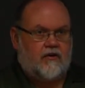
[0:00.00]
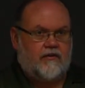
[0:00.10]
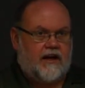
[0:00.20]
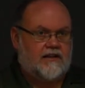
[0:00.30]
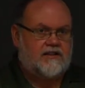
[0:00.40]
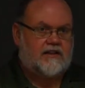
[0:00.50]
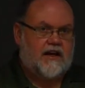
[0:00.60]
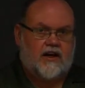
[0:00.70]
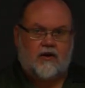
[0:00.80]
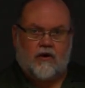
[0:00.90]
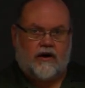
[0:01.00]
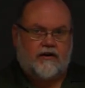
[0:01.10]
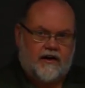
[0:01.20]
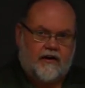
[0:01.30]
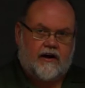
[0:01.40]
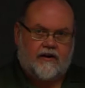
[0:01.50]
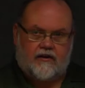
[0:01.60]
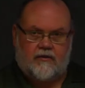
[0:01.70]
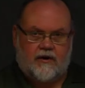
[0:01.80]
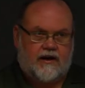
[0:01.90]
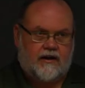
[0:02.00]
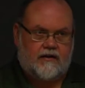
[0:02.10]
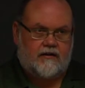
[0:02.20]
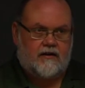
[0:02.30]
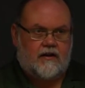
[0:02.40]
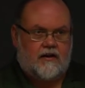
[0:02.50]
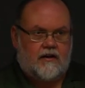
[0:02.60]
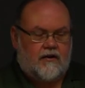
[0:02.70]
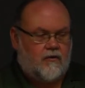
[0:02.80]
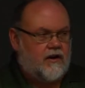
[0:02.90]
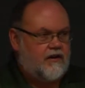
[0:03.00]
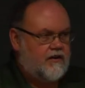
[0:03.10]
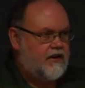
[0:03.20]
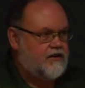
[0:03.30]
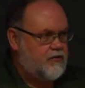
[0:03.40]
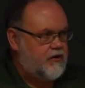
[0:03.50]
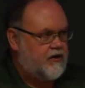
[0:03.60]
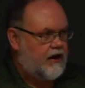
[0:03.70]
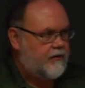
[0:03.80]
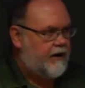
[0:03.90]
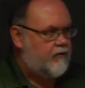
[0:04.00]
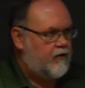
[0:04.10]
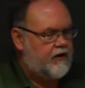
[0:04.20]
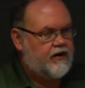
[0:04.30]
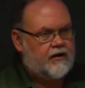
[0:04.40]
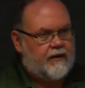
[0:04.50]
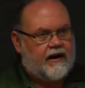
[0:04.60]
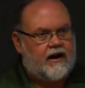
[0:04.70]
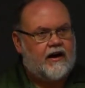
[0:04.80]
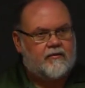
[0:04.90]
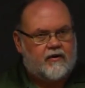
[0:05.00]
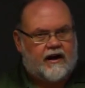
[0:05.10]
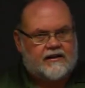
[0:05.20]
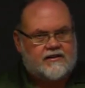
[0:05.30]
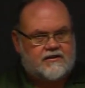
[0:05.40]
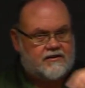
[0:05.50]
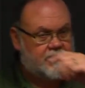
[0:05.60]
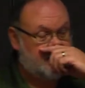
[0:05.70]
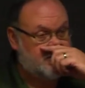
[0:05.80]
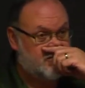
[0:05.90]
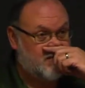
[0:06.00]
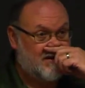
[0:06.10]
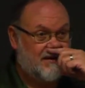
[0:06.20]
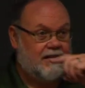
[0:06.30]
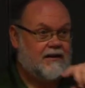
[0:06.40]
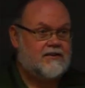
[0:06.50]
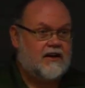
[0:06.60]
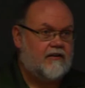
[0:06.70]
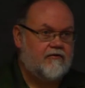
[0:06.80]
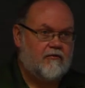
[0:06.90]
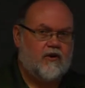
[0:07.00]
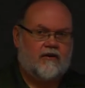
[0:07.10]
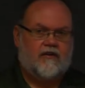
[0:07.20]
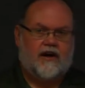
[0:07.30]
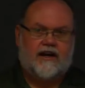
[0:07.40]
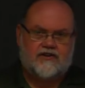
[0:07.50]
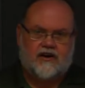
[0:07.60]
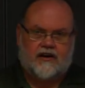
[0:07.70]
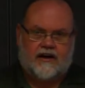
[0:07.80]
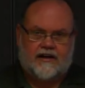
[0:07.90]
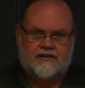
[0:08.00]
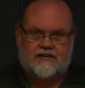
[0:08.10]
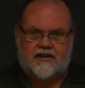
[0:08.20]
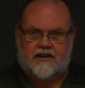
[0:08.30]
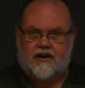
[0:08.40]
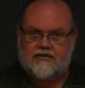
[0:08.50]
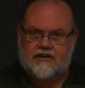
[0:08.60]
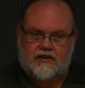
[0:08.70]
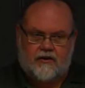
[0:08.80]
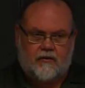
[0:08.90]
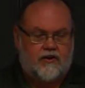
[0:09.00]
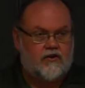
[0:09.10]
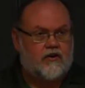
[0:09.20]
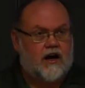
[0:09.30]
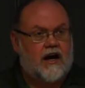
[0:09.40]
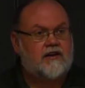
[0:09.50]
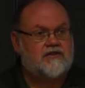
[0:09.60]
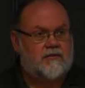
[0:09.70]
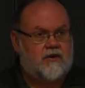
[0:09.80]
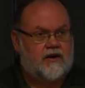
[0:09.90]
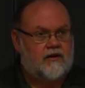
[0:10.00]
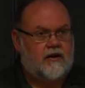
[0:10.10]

That's taking wear and tear out on the body. One of the things that we talk about when we talk about hiring practices, and this is one of the things I got from one of our HR guys, is he calls it, when you go to hire someone,